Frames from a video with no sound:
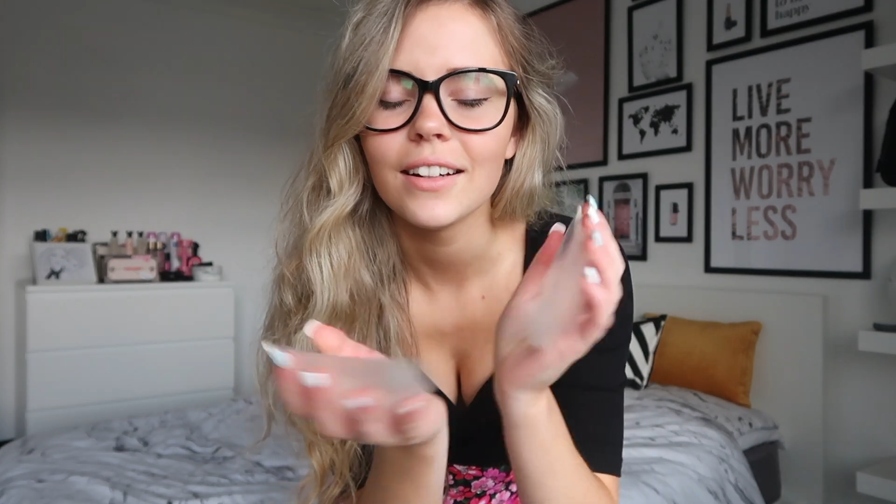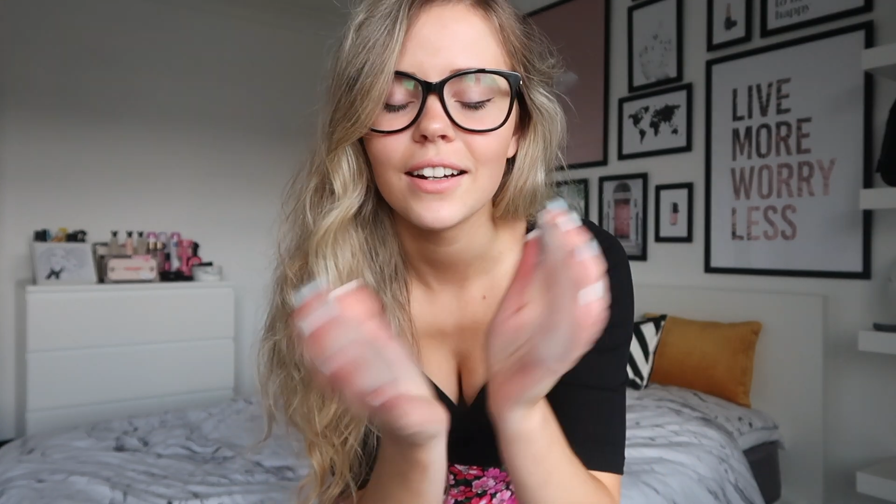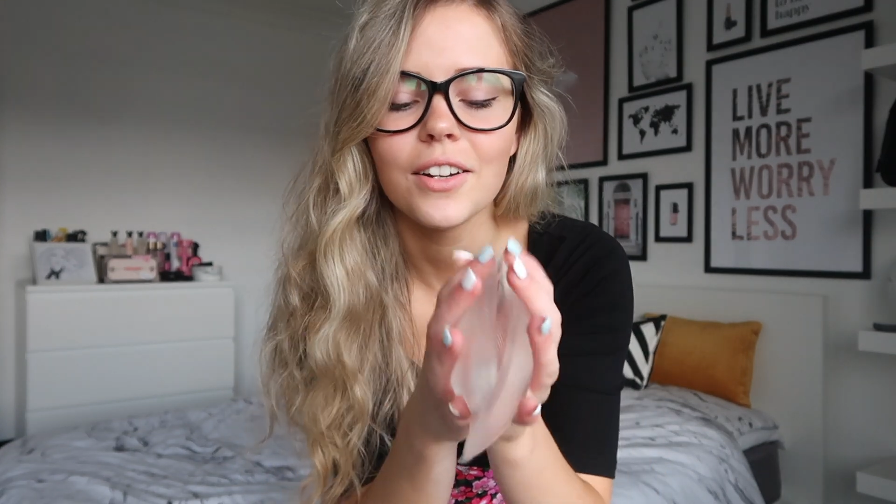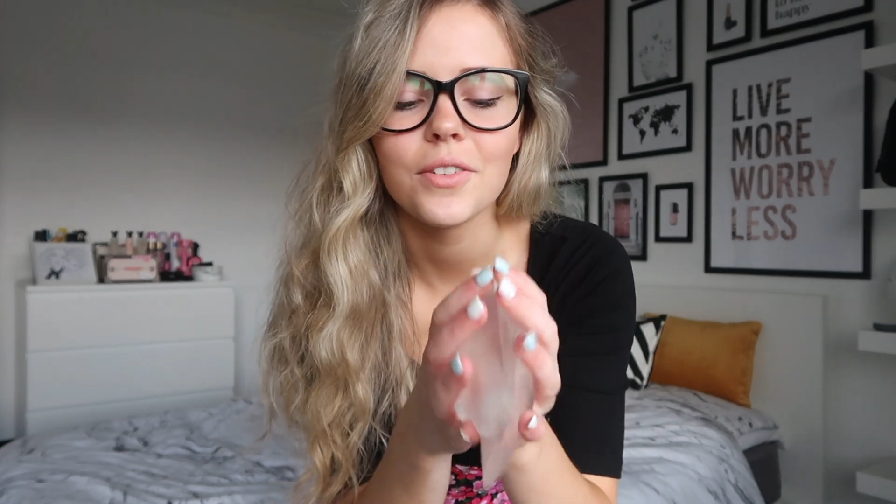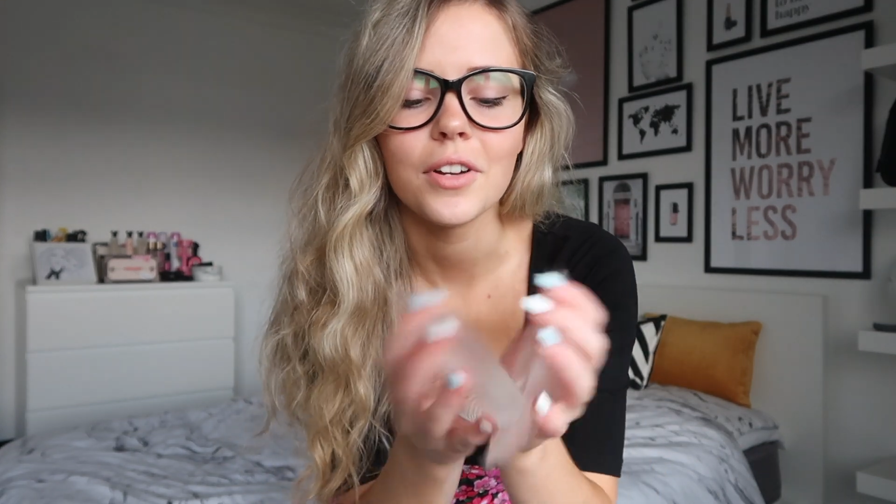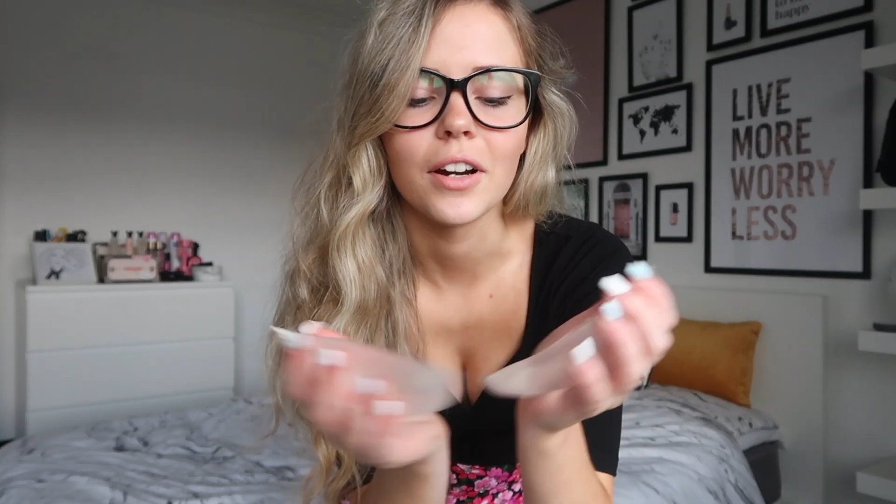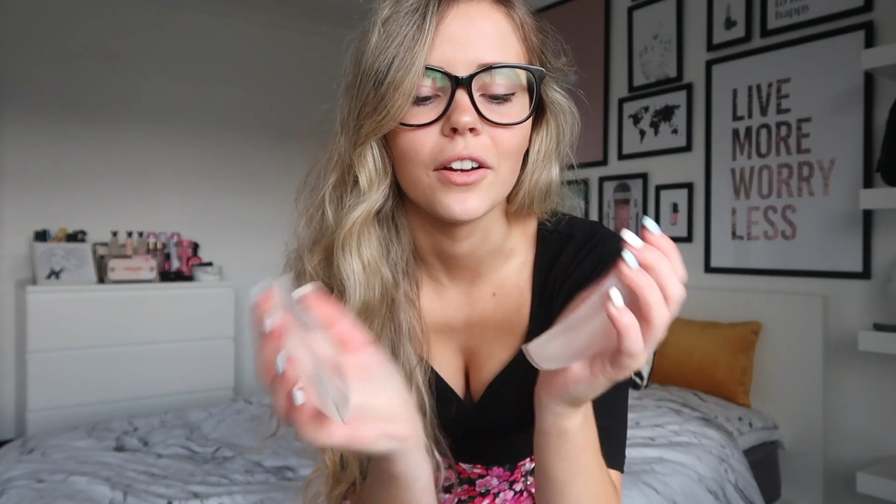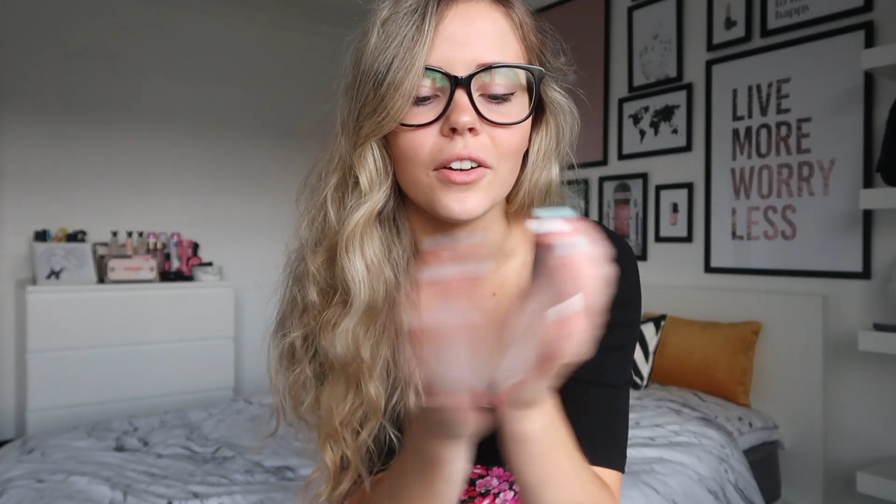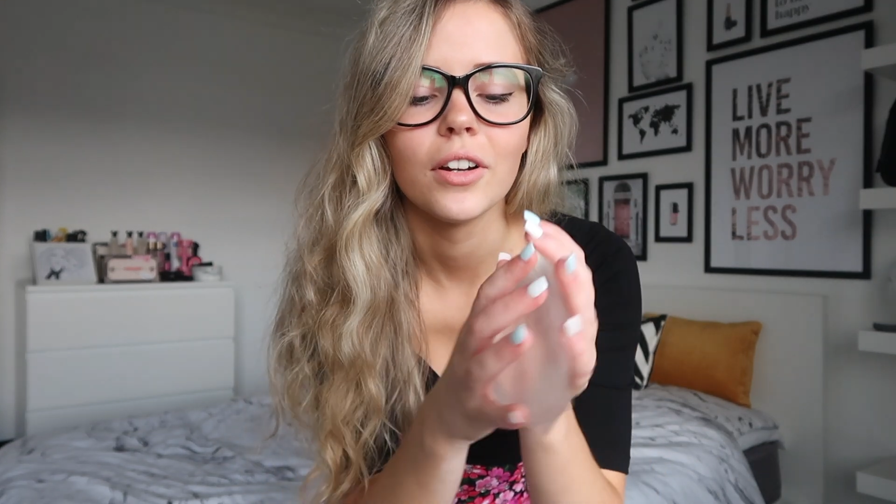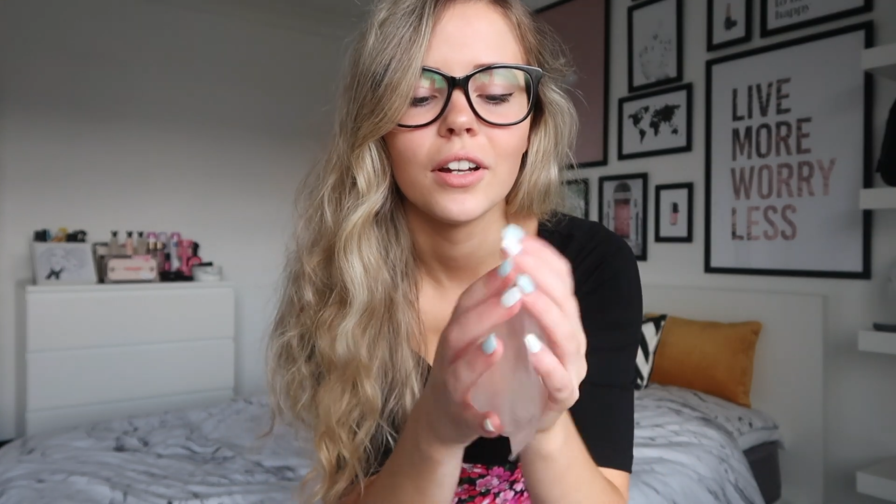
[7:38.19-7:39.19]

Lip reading: I don't know.